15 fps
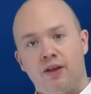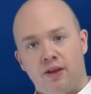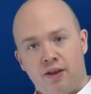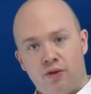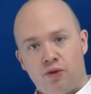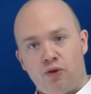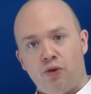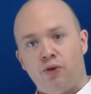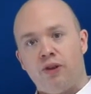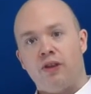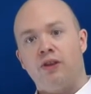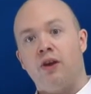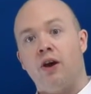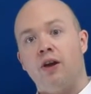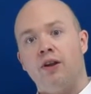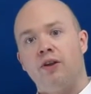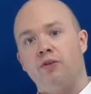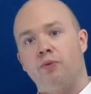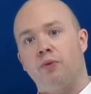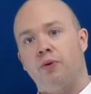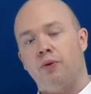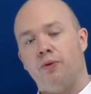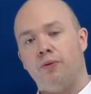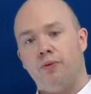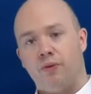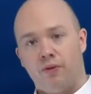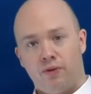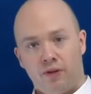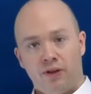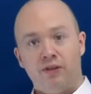ensure that the audience
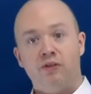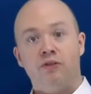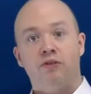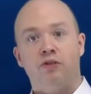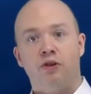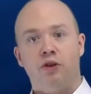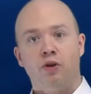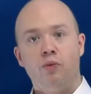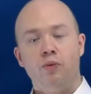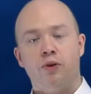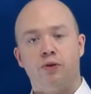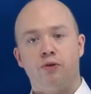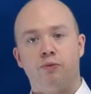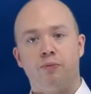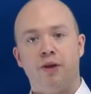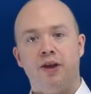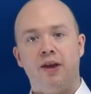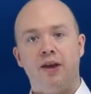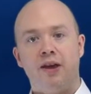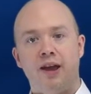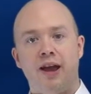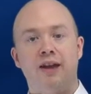will listen to you when you're speaking,